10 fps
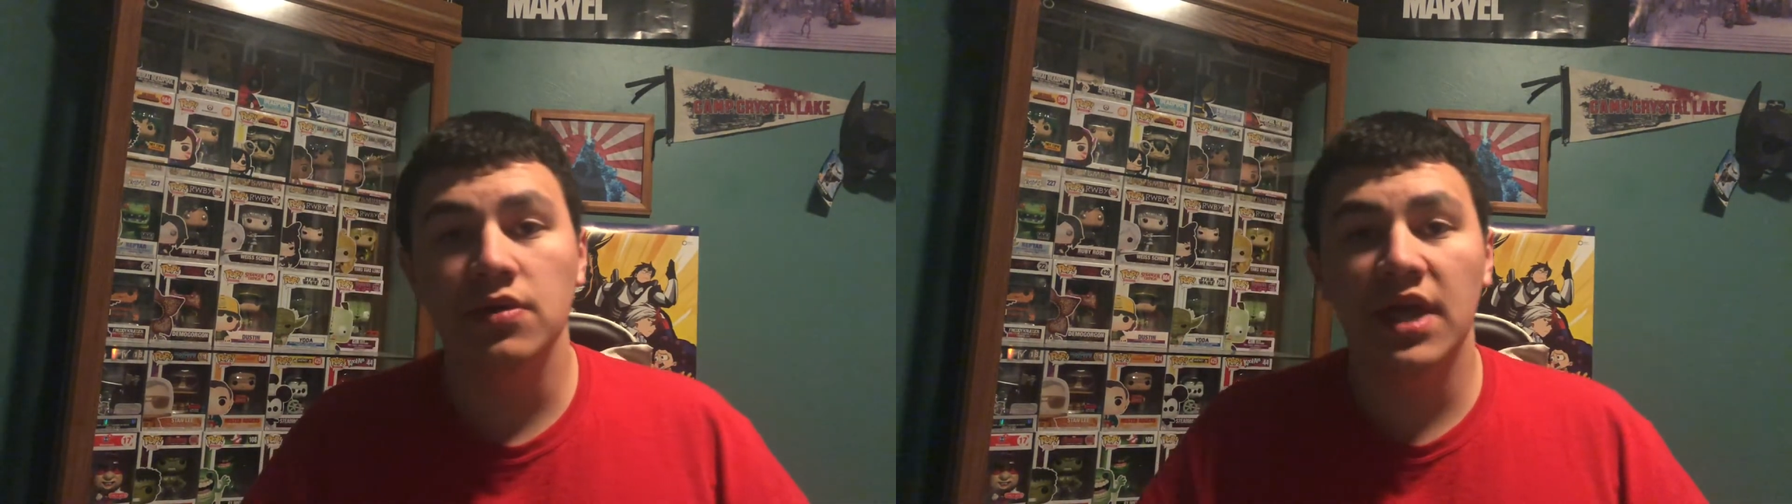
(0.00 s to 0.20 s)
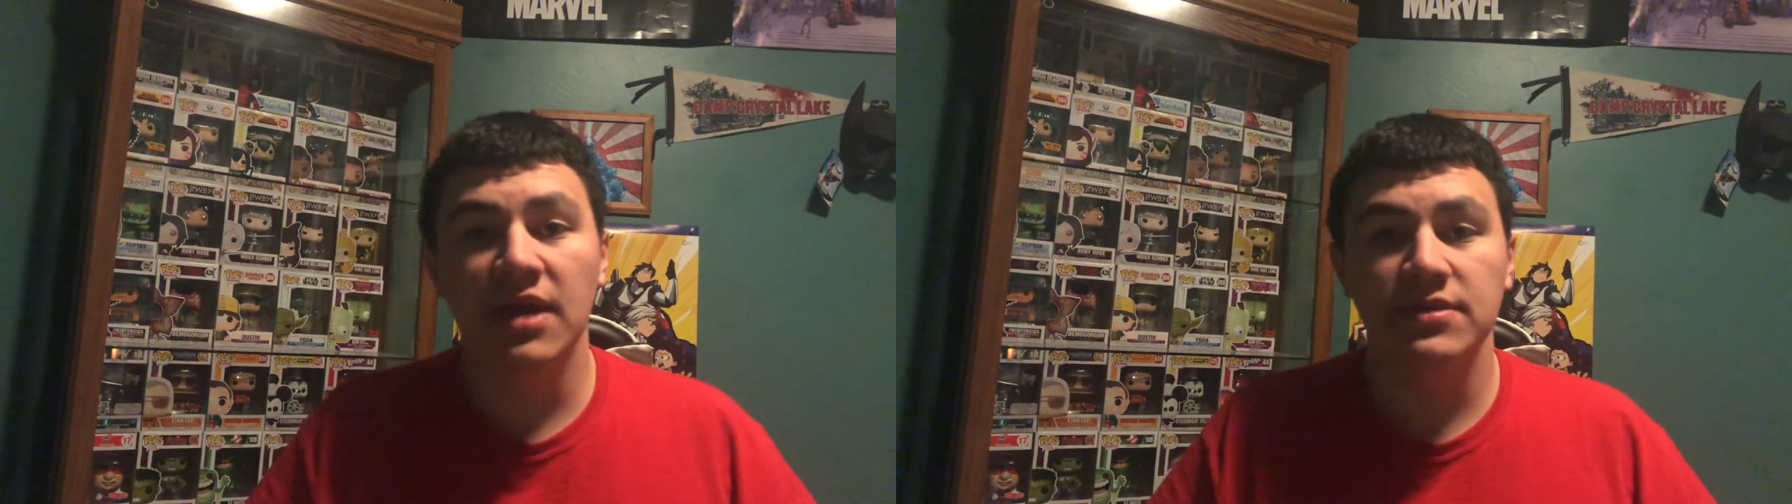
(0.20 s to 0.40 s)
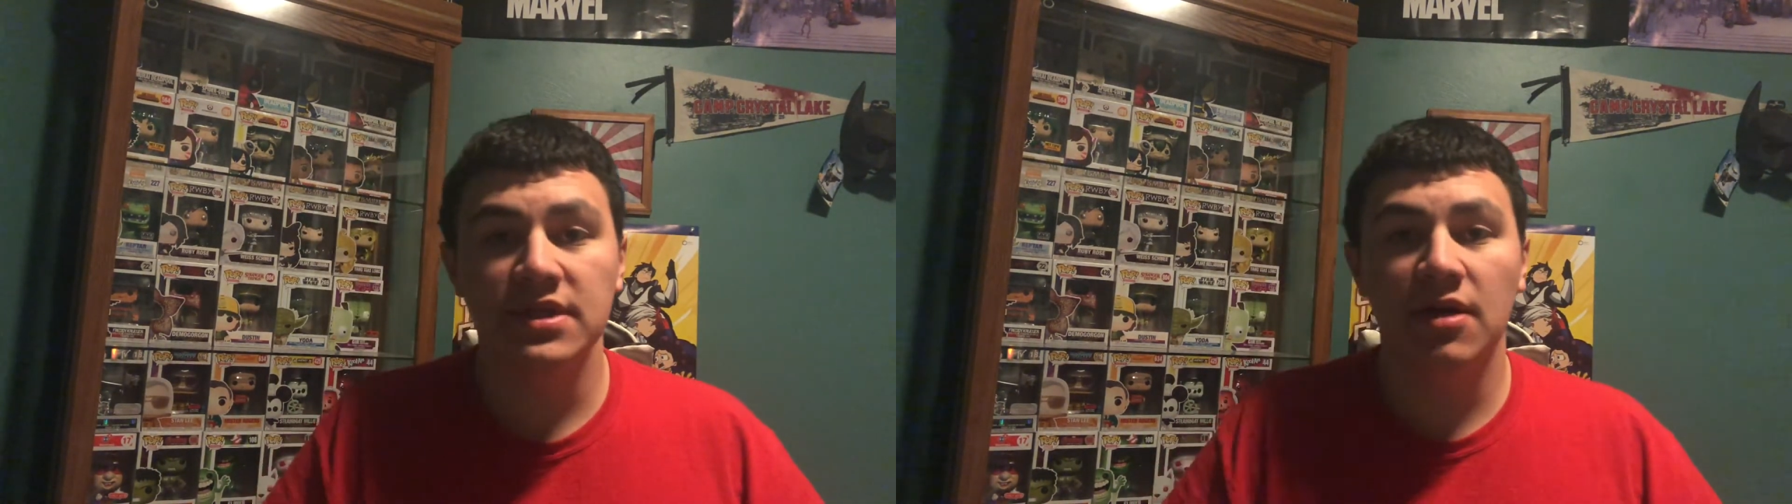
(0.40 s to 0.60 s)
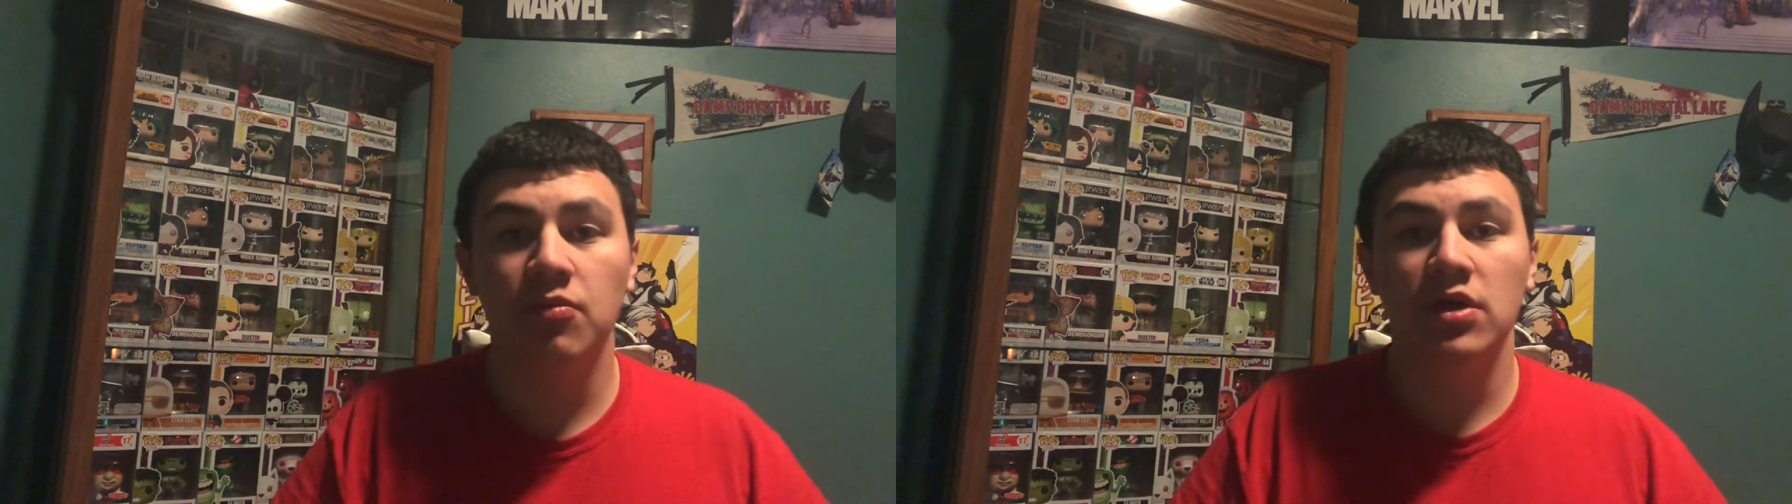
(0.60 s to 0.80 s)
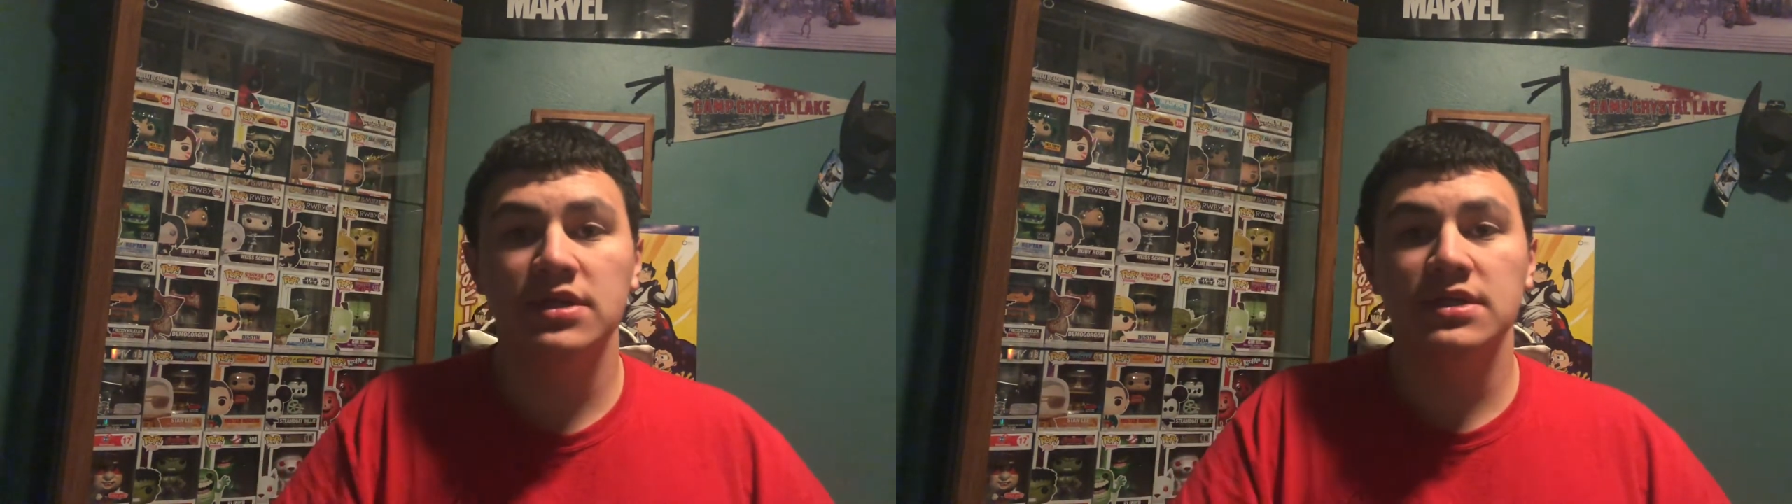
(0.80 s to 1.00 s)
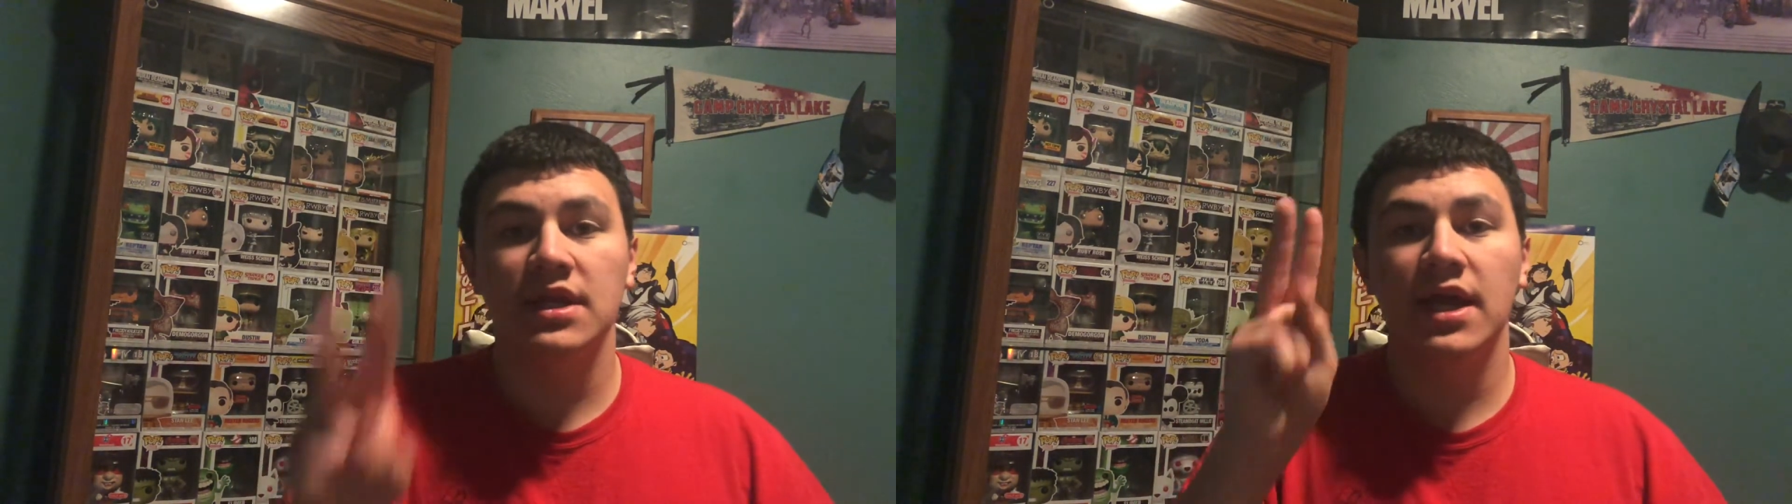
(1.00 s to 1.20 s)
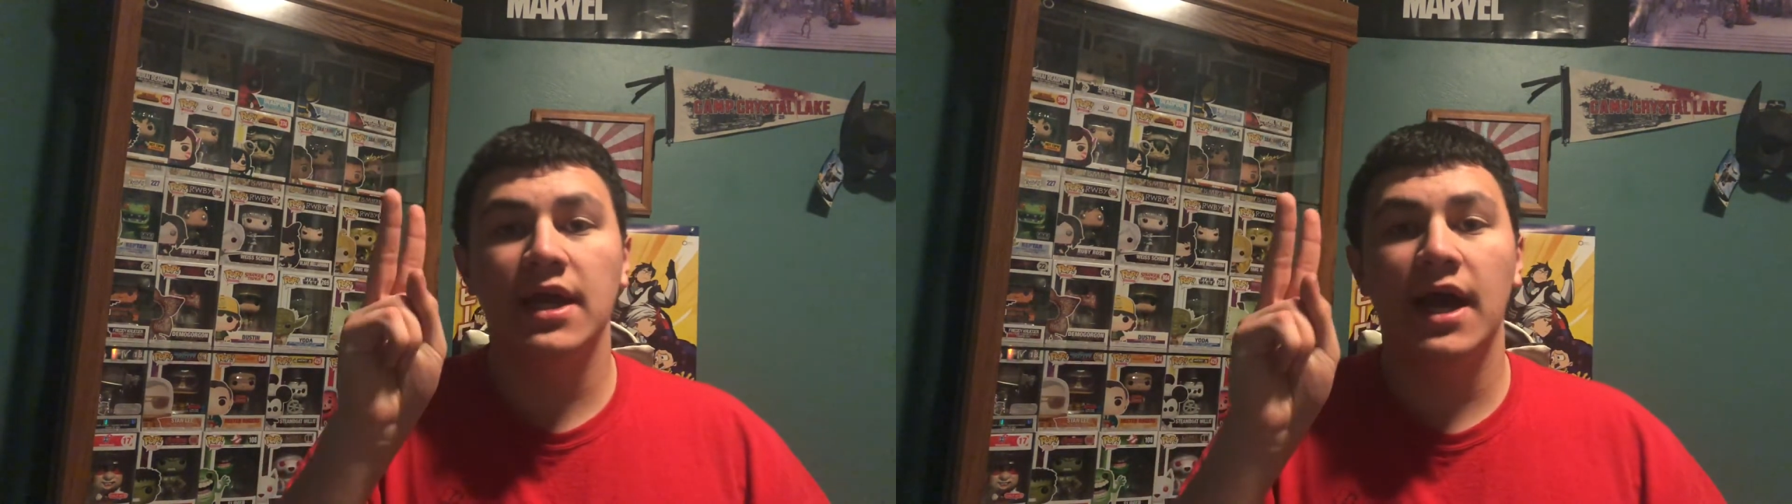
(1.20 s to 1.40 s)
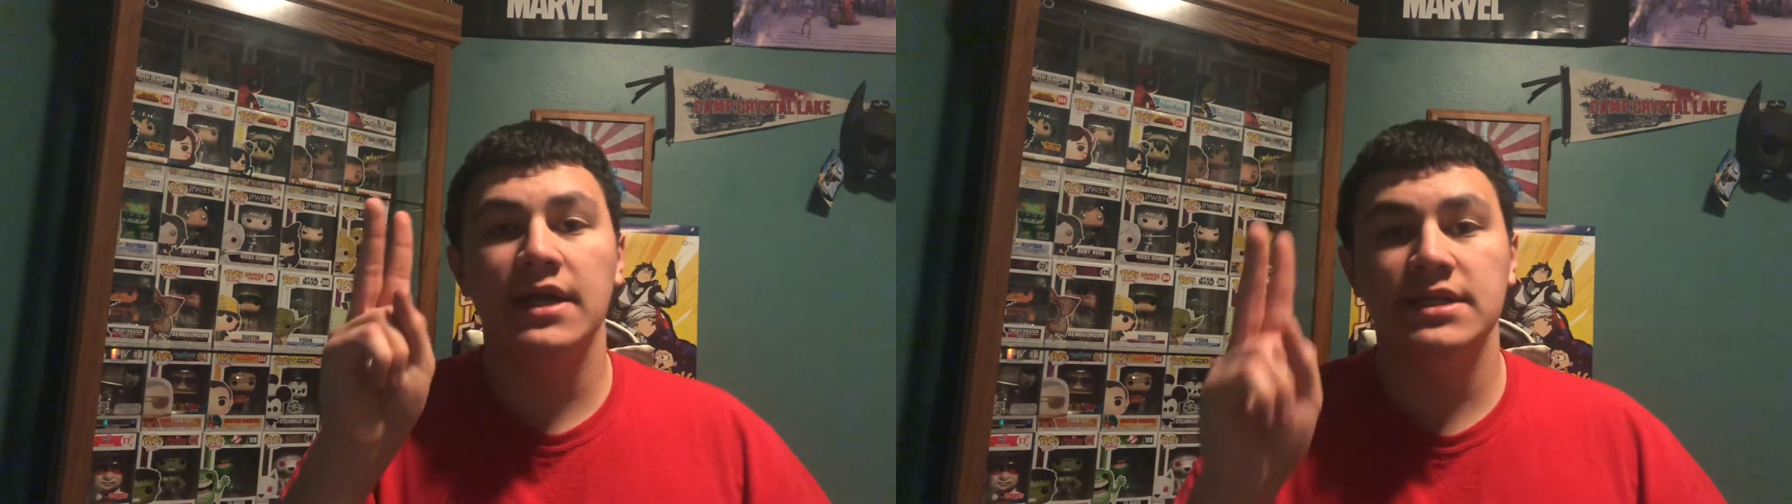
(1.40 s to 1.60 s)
GameStop ones that I got